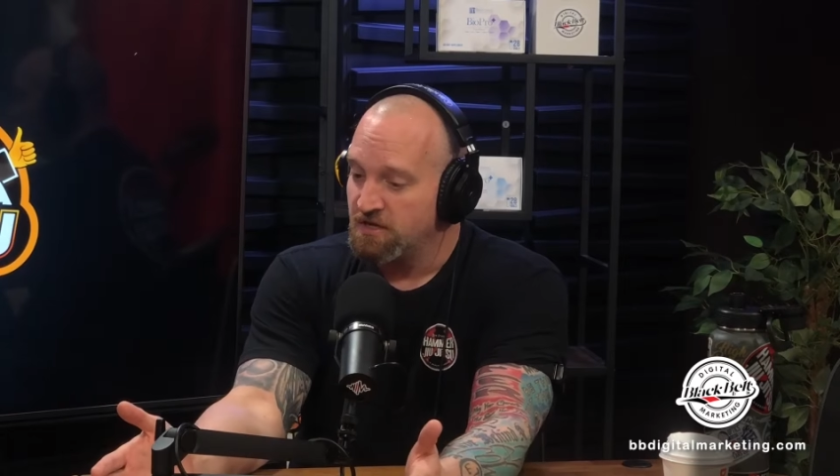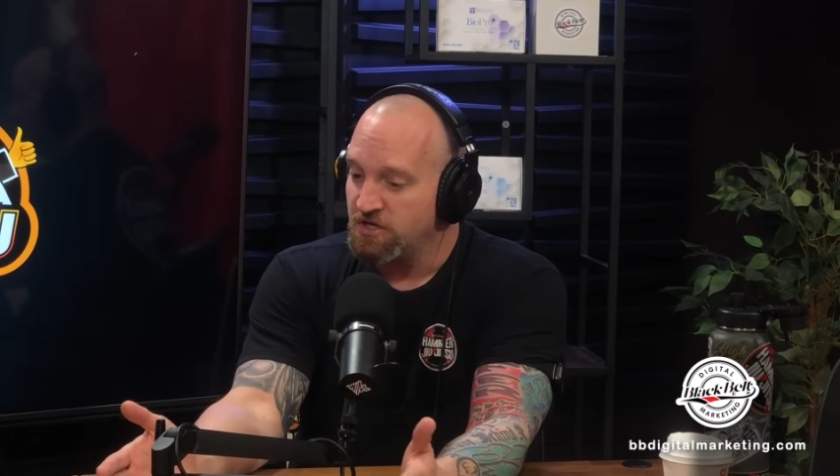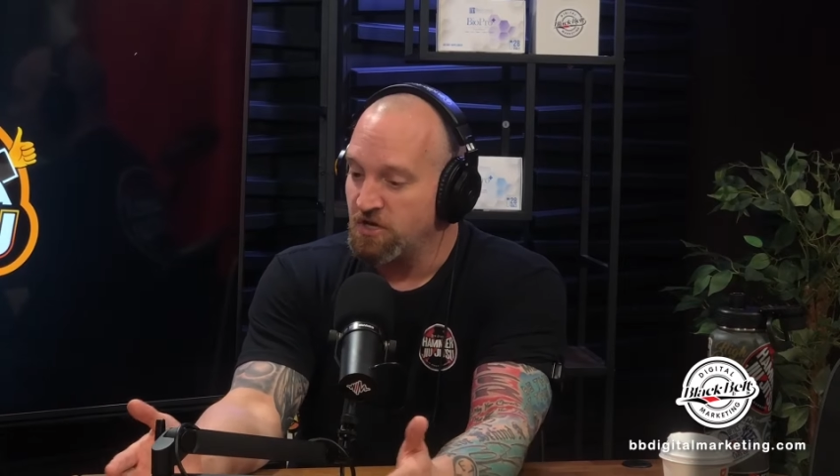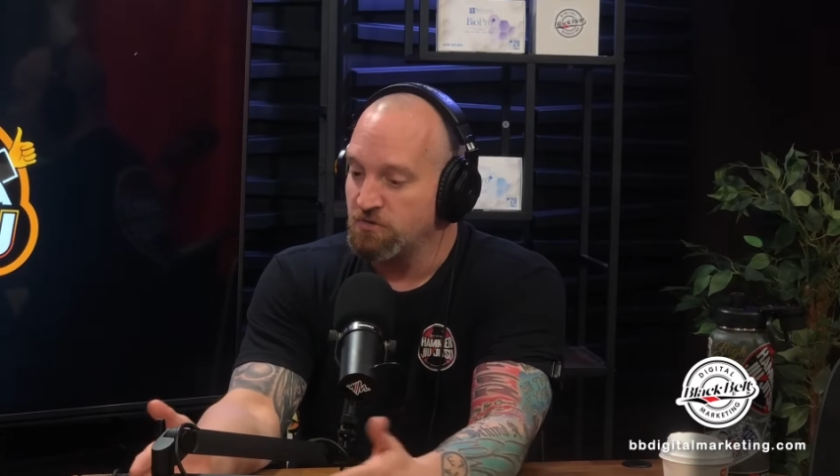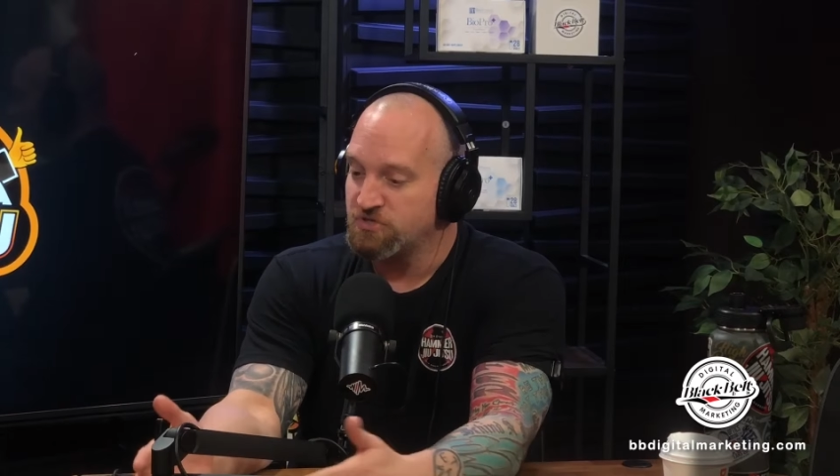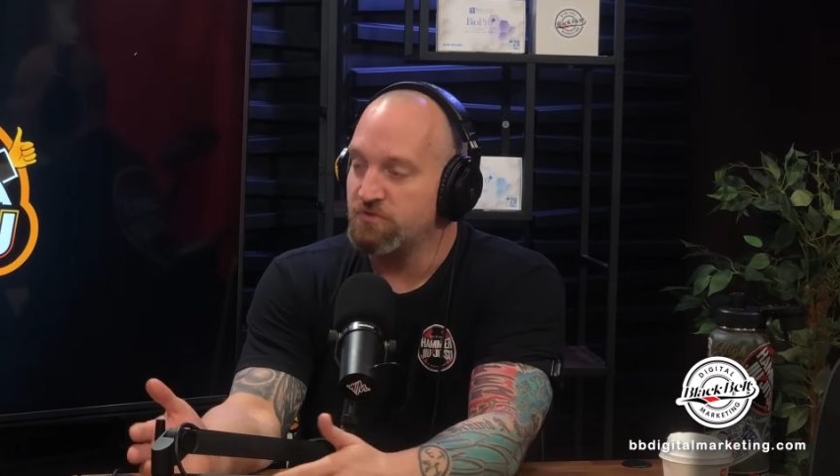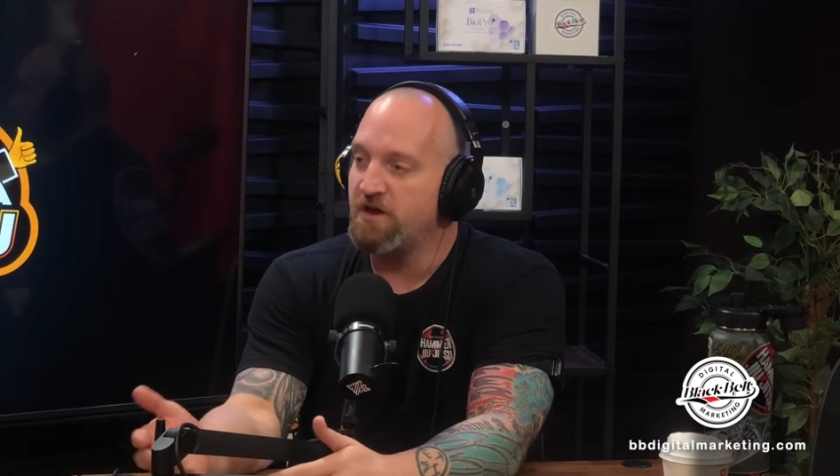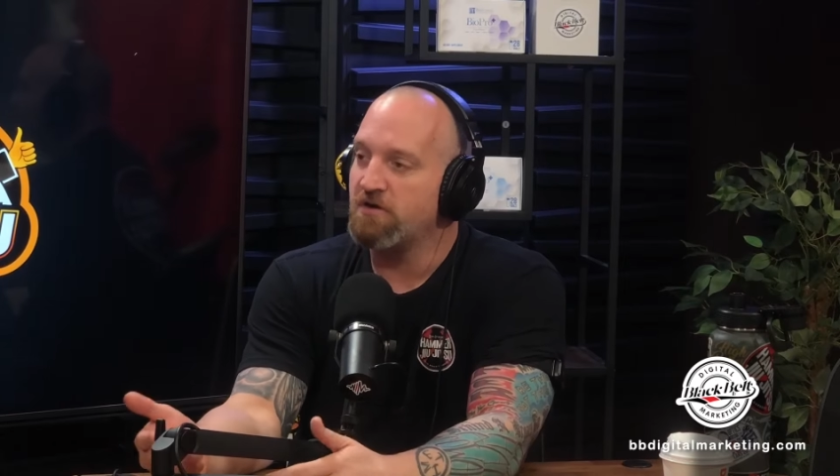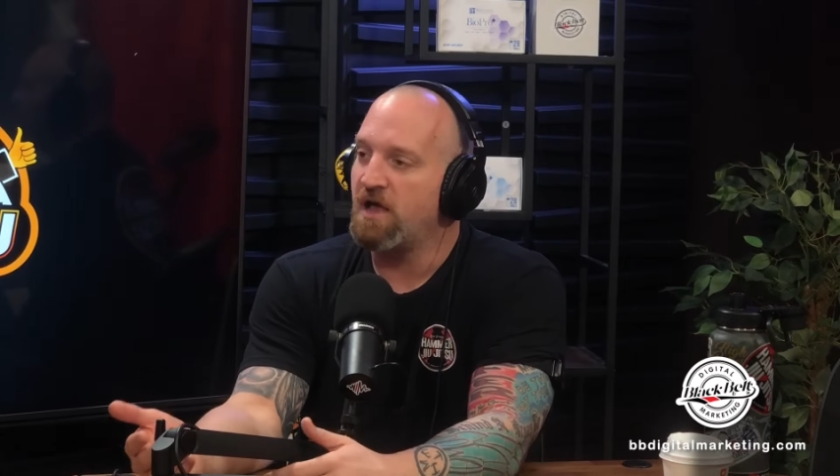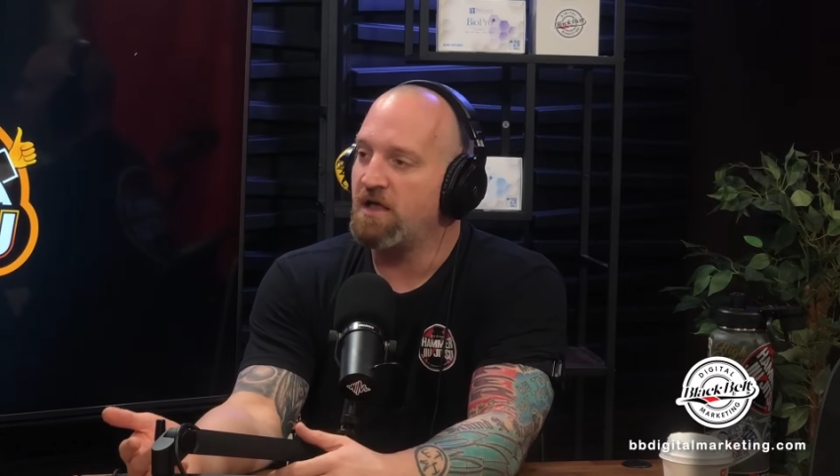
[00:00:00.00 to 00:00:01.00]
You know, so
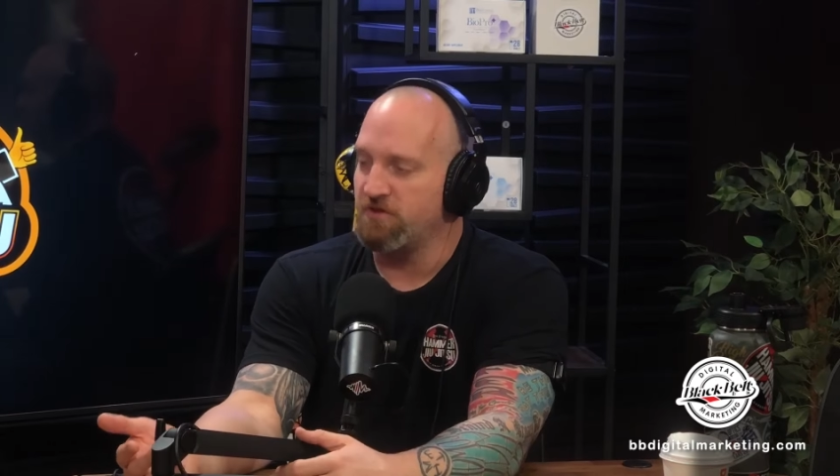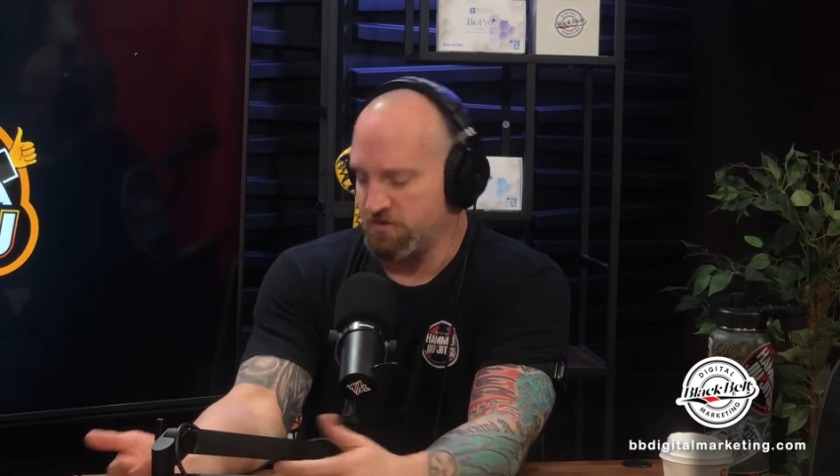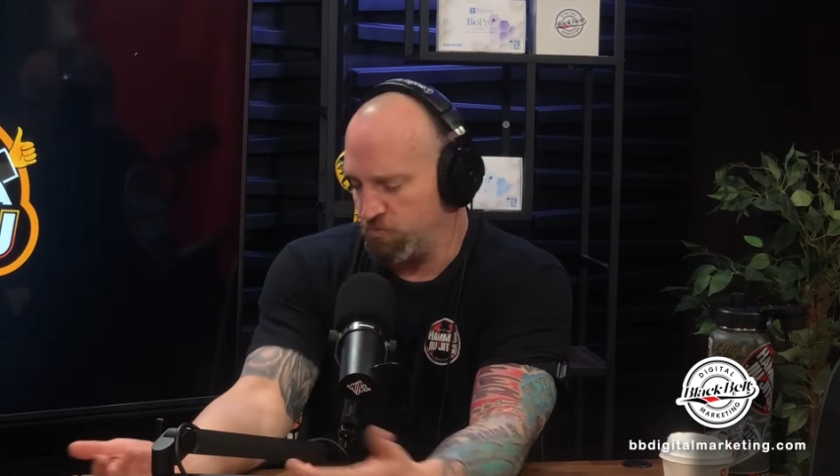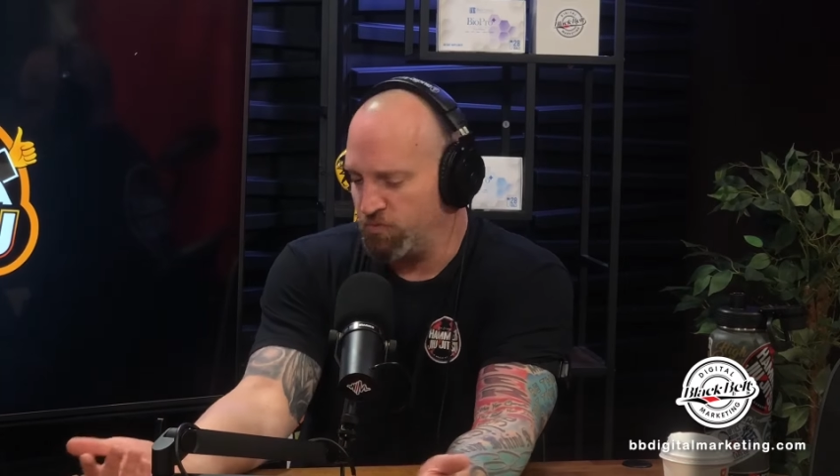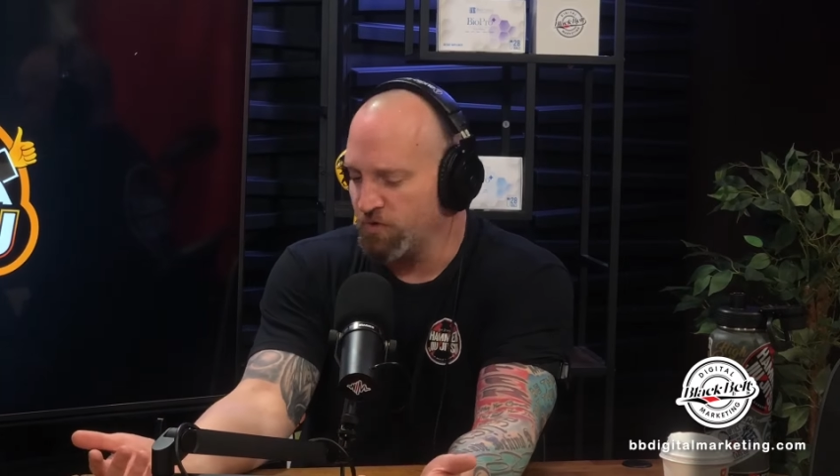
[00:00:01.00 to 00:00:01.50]
they're not like, well,